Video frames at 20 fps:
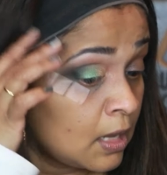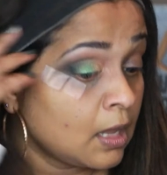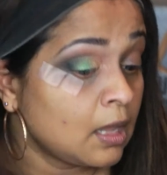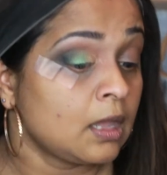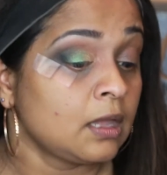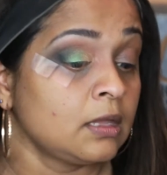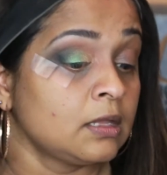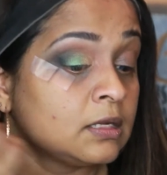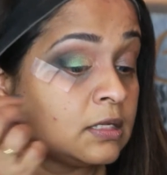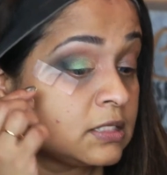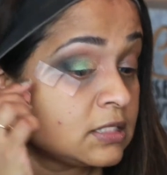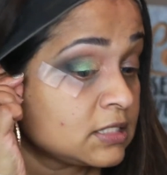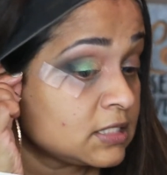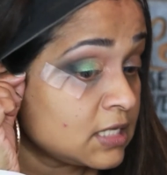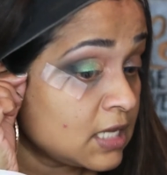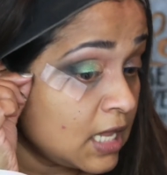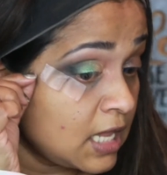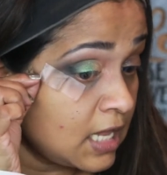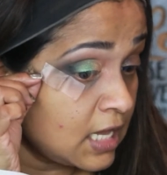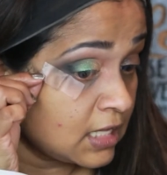I'm going
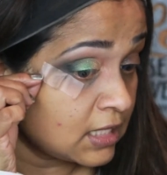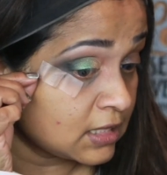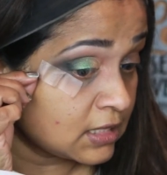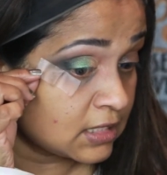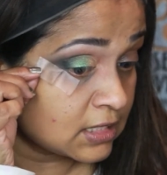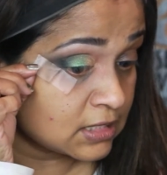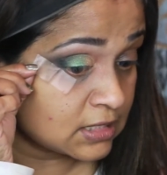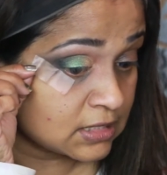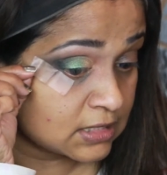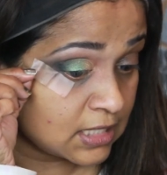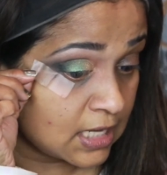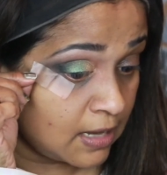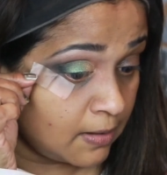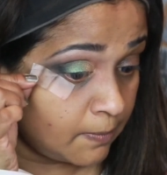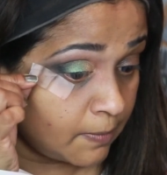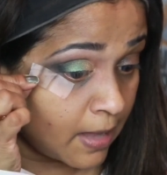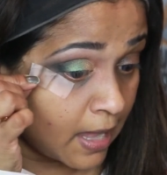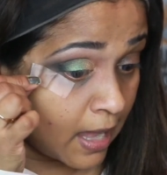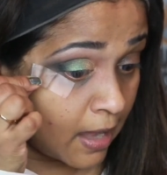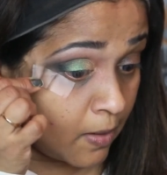to take this
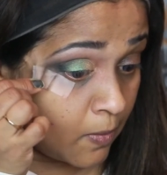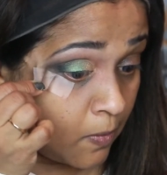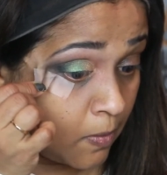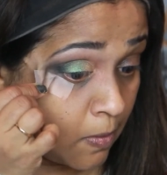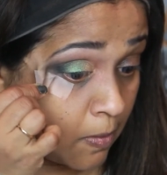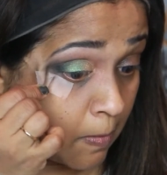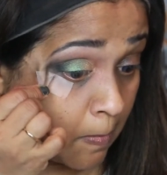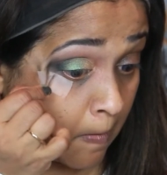tape out.